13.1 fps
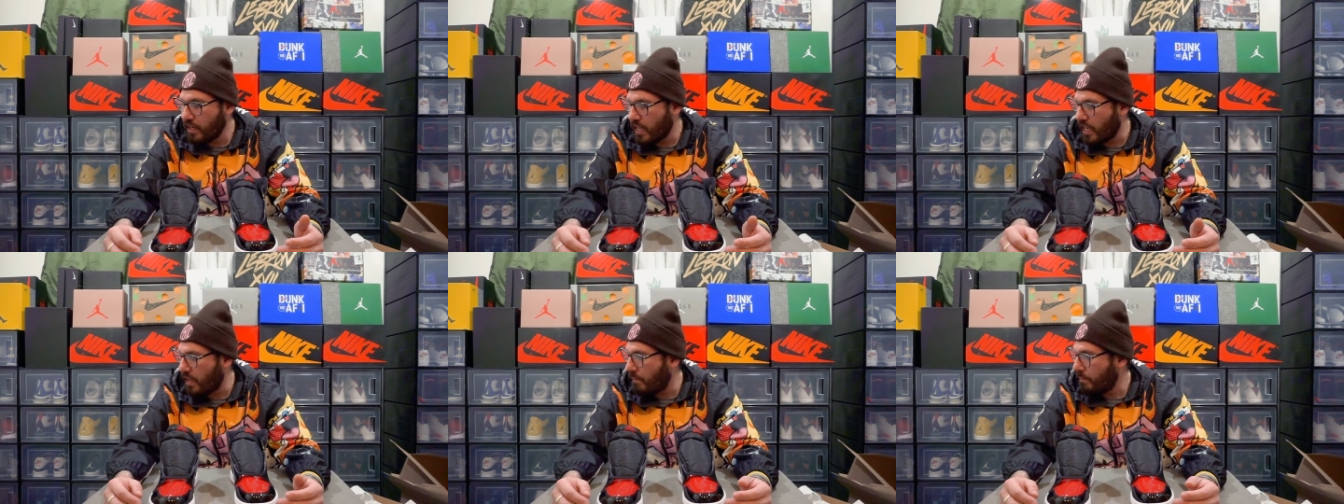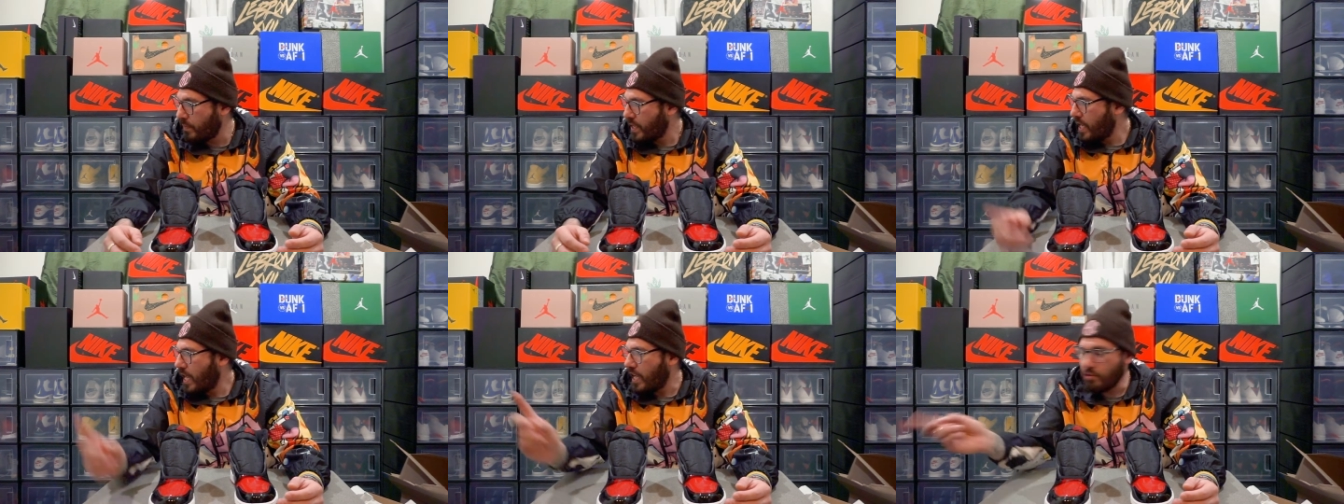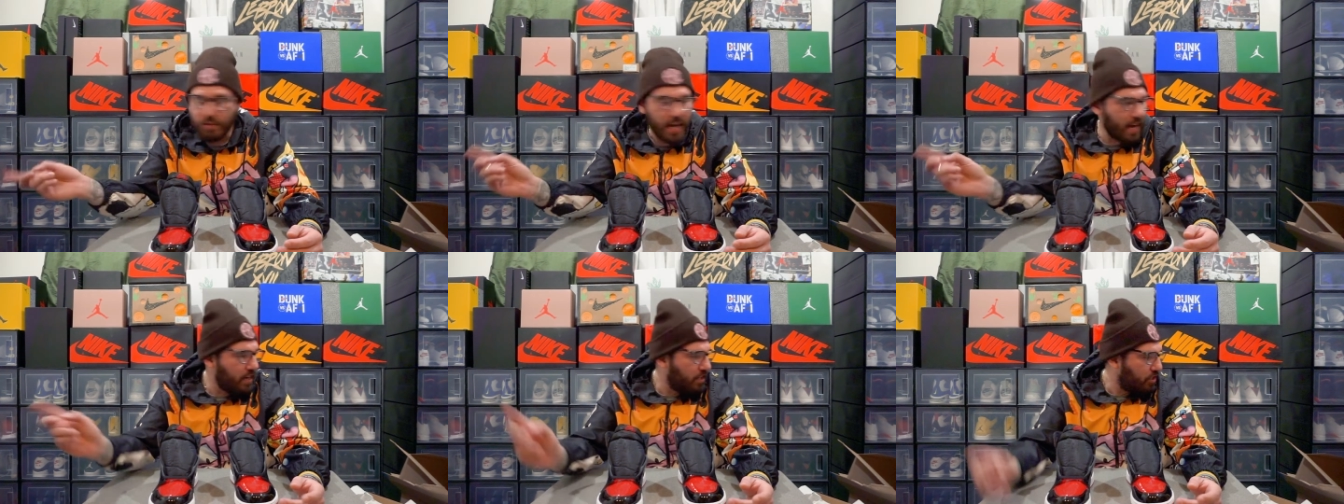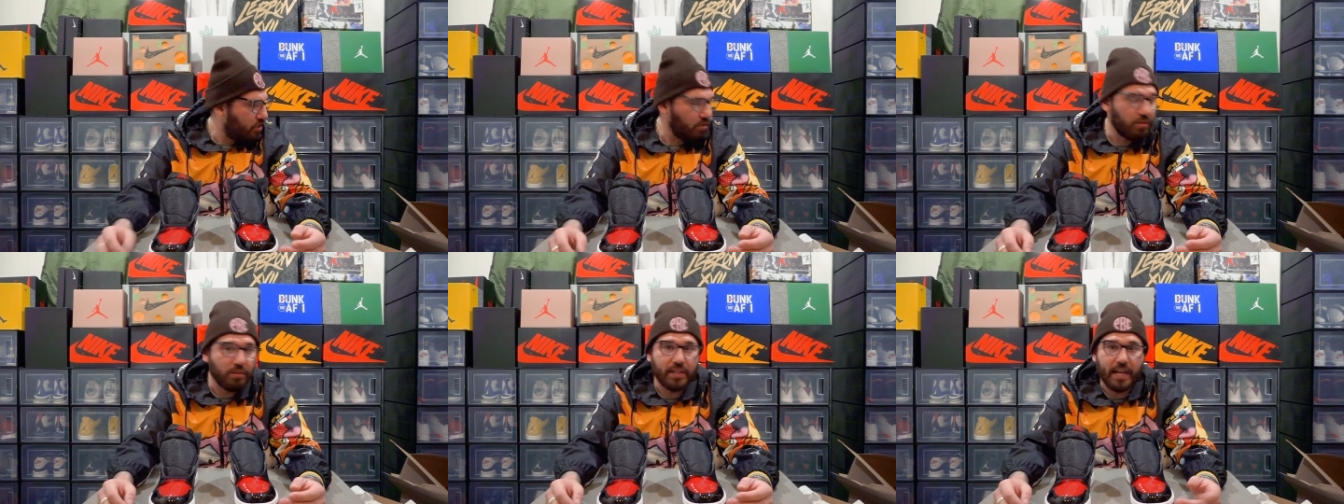I do got another shoe
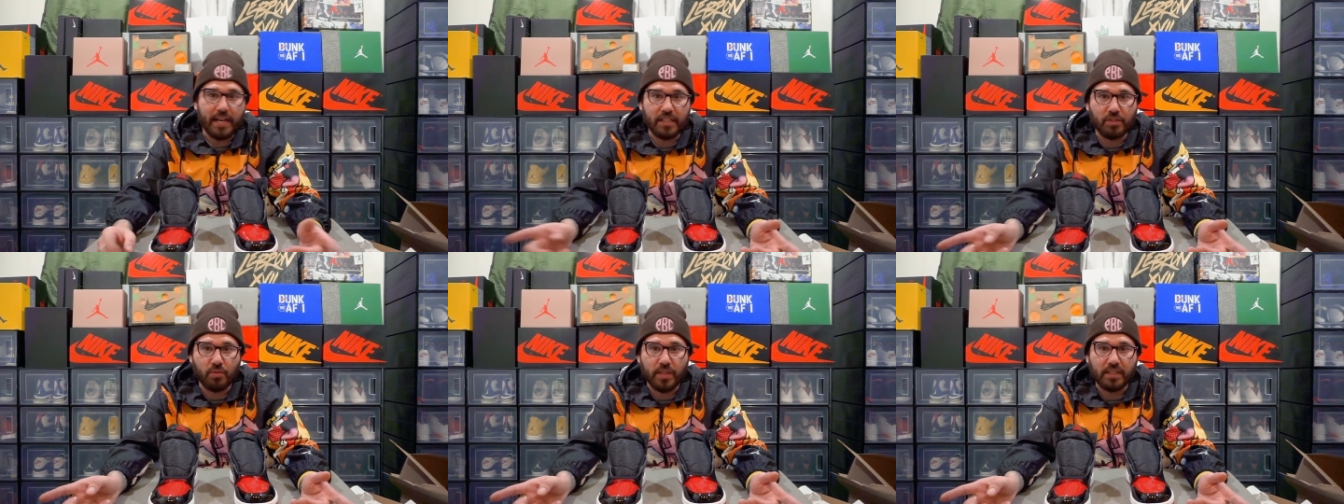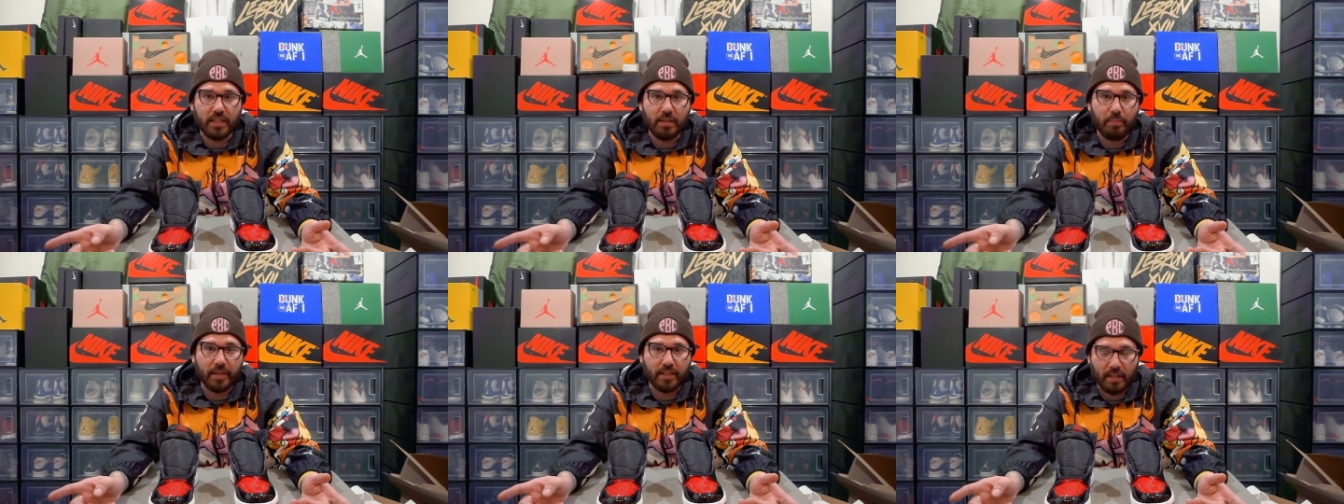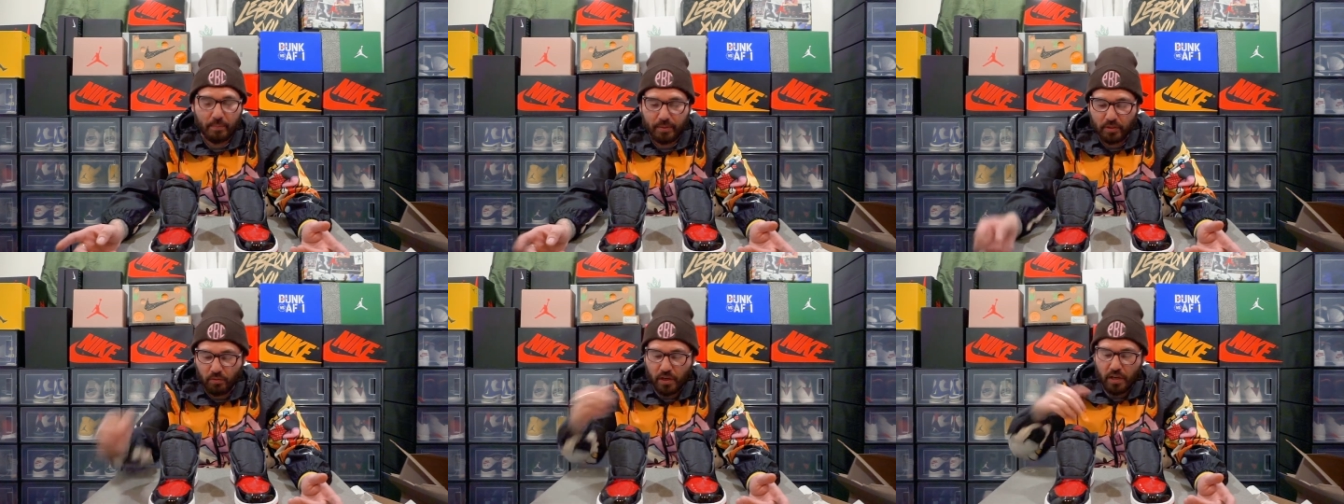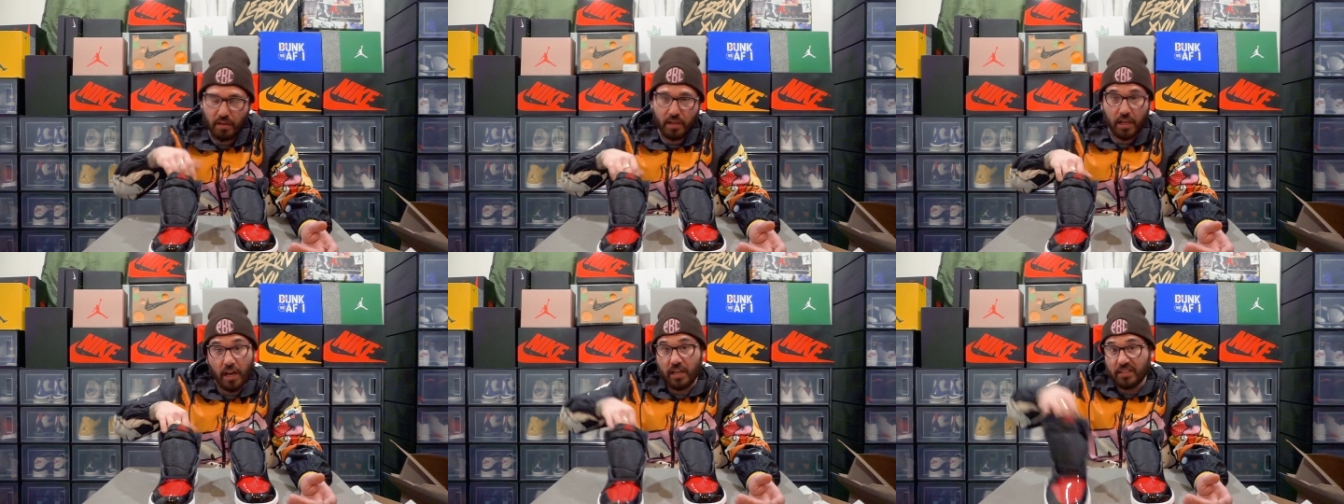though that I just recently picked up as well,
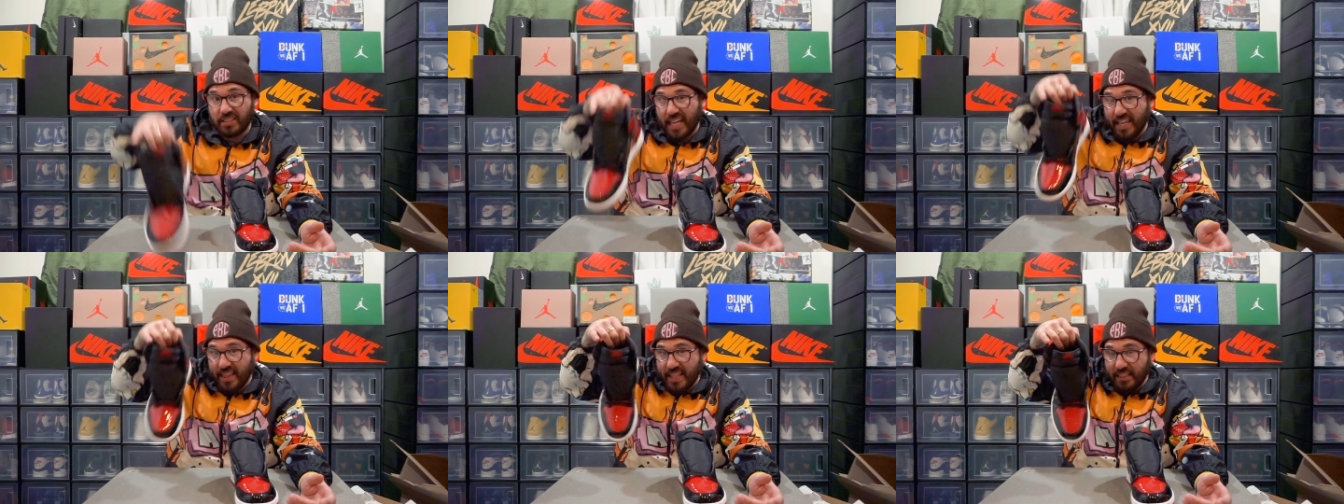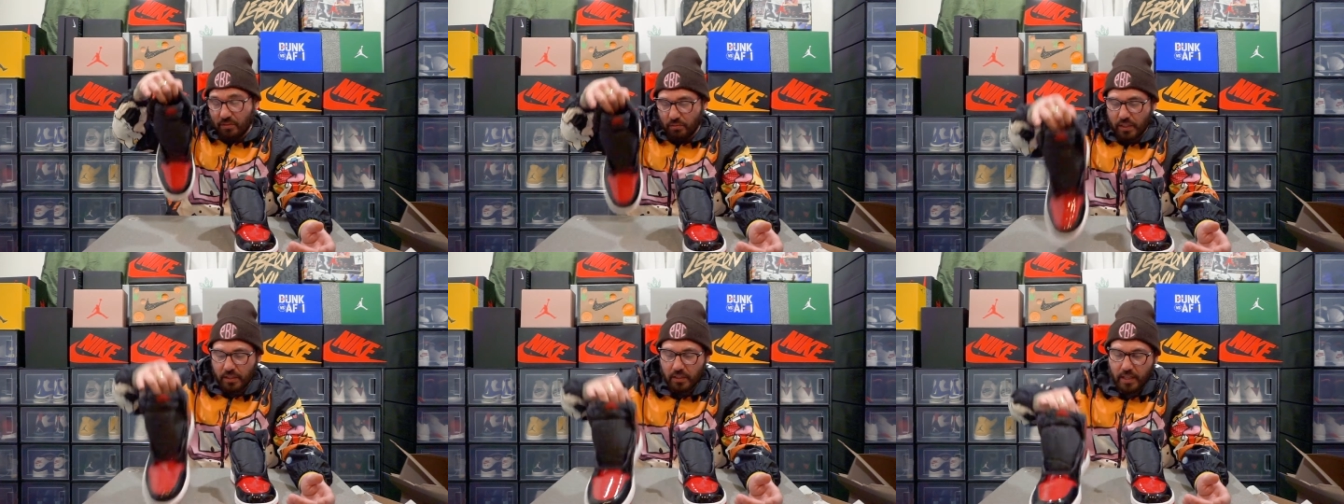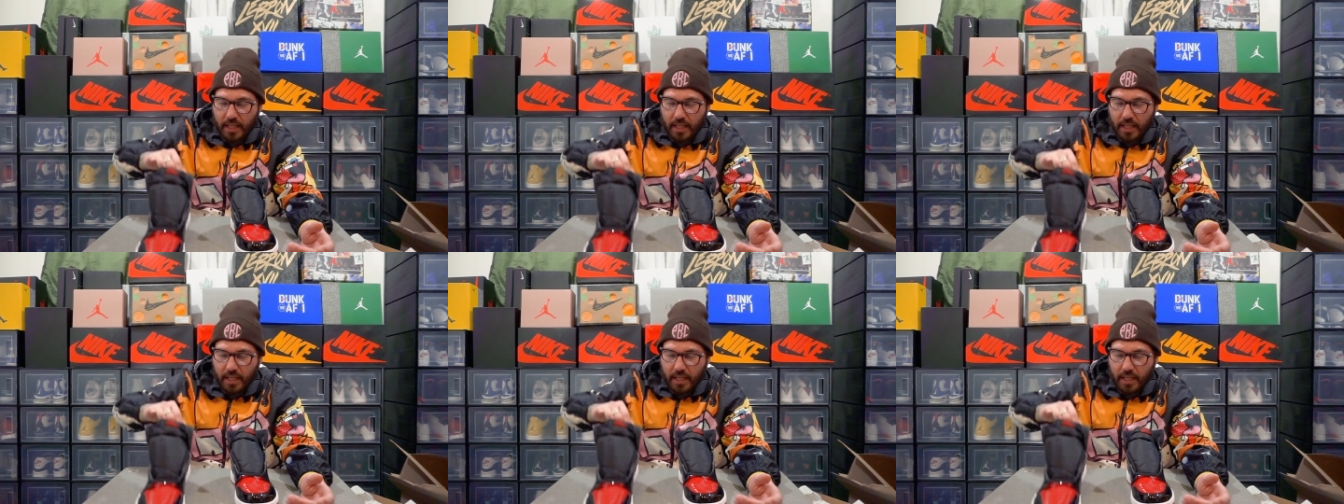alongside this one.